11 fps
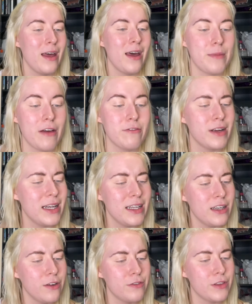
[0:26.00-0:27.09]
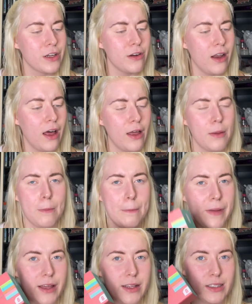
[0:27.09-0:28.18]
I really love the colour, but